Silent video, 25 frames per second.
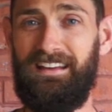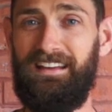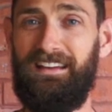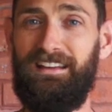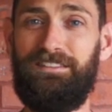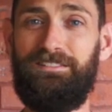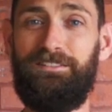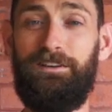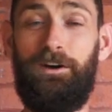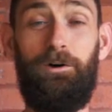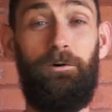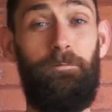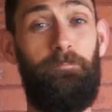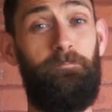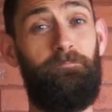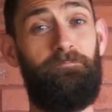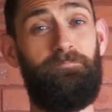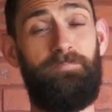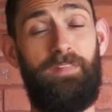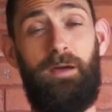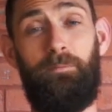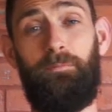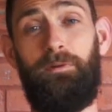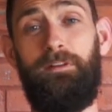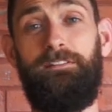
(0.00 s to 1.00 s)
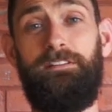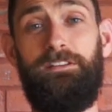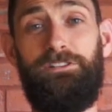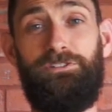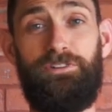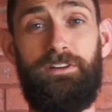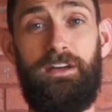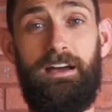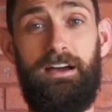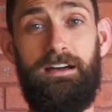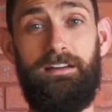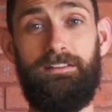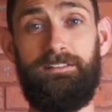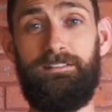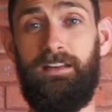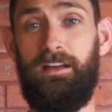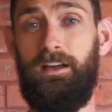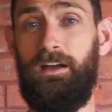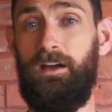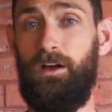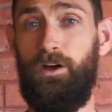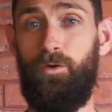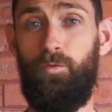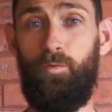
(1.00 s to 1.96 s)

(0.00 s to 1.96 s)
So I'm going to teach you guys